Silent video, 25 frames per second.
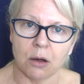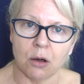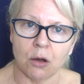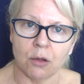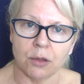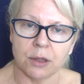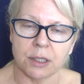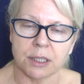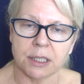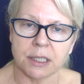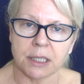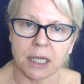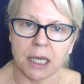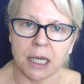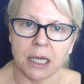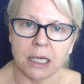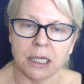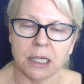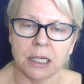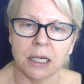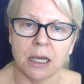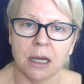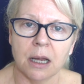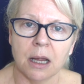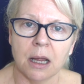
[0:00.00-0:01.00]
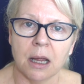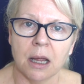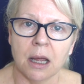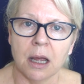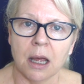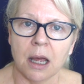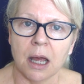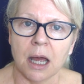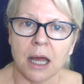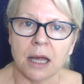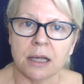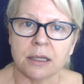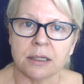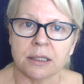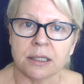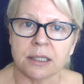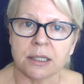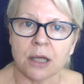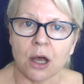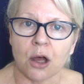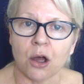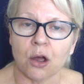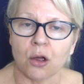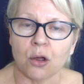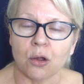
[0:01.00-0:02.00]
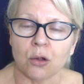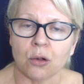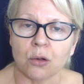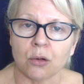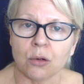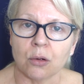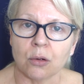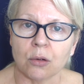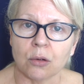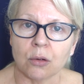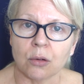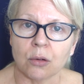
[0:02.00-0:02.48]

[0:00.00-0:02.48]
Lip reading: on the skin, and so